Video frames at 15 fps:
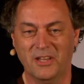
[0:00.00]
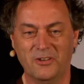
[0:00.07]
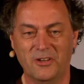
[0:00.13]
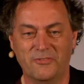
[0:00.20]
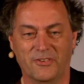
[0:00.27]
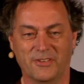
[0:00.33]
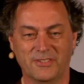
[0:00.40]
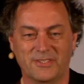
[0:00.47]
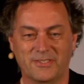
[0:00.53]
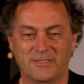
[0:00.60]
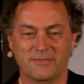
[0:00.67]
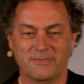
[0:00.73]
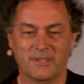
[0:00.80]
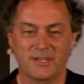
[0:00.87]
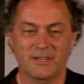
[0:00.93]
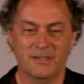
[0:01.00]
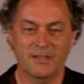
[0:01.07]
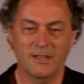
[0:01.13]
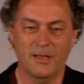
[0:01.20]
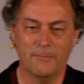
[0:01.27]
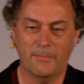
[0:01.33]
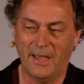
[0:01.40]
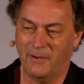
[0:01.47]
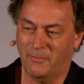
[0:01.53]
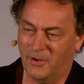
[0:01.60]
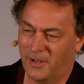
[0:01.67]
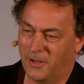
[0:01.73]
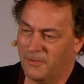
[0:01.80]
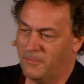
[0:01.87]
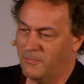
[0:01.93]
a difference. Pay
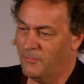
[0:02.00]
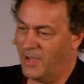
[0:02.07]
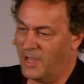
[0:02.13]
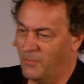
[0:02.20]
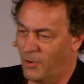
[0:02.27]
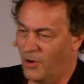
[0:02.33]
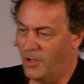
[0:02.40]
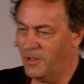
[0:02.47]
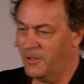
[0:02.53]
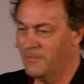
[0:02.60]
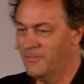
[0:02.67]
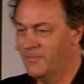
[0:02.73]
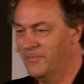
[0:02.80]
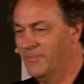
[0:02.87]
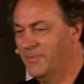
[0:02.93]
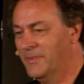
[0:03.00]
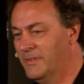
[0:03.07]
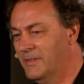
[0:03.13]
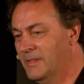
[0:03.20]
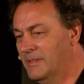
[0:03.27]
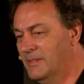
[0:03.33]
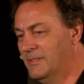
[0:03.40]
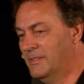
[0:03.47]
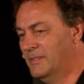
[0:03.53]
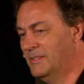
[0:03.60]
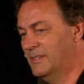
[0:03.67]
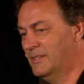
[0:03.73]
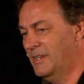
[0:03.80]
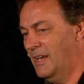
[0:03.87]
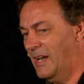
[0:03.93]
will, pay wall.
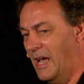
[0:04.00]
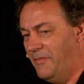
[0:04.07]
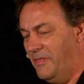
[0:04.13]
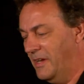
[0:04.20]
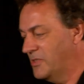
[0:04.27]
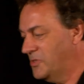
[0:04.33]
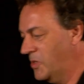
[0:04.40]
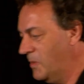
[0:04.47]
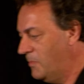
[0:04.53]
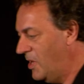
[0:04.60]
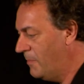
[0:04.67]
I think it's going to be